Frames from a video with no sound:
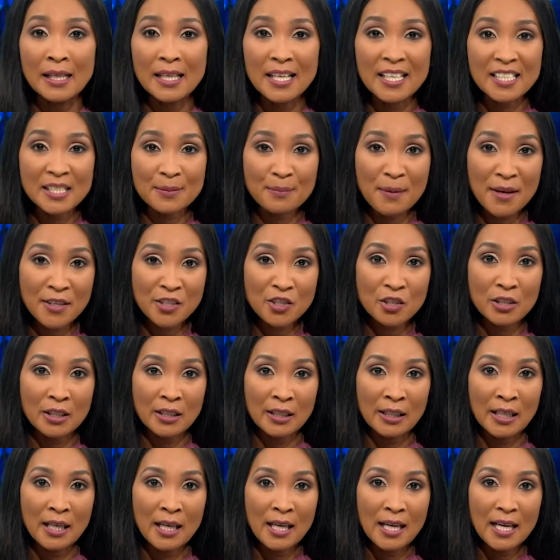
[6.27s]

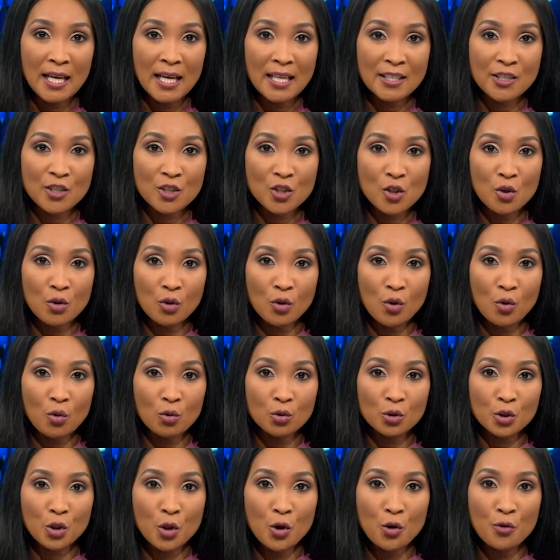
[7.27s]
especially at so
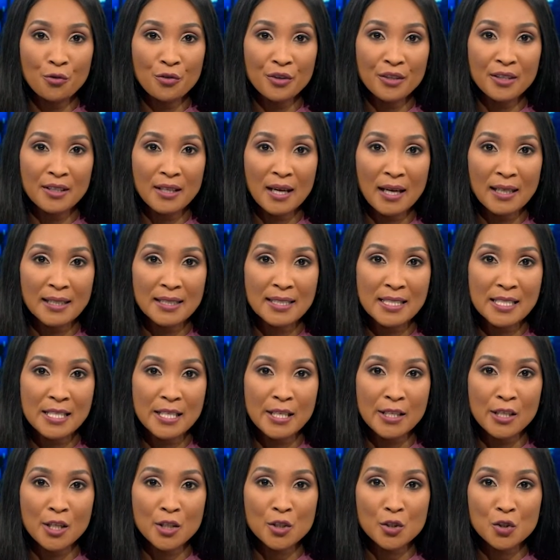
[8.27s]
called COVID
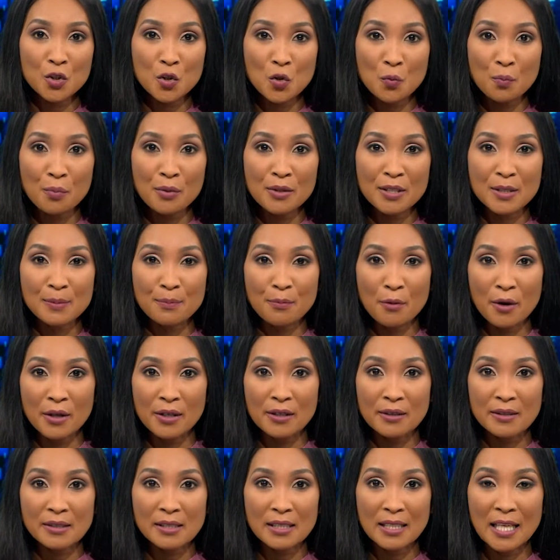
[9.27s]
19 super
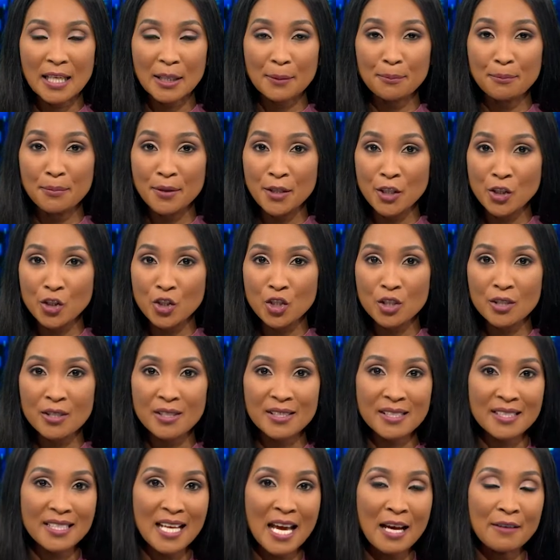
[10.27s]
spreaders like
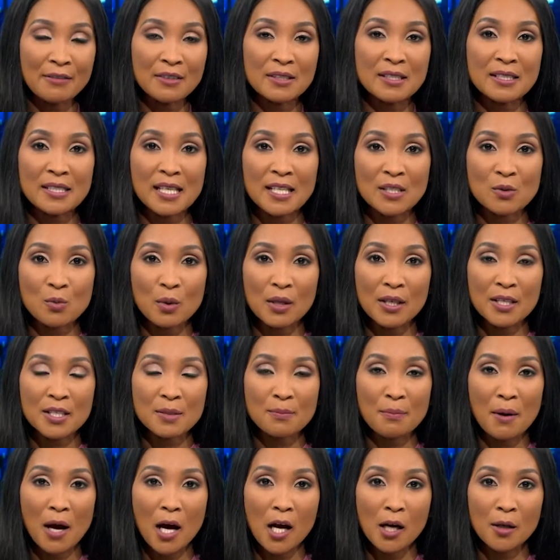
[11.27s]
beaches, taverns, as well as
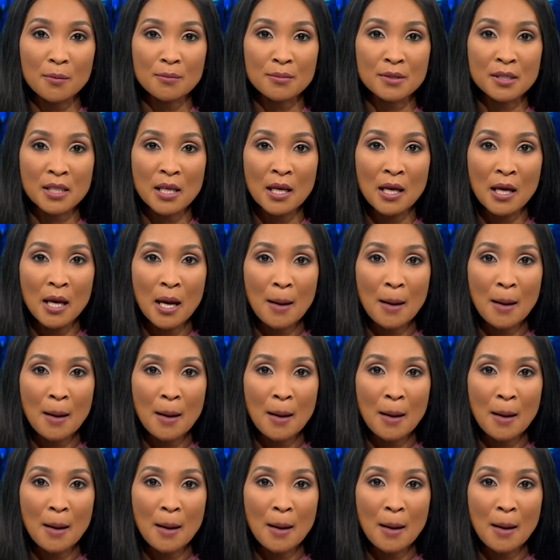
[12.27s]
pubs.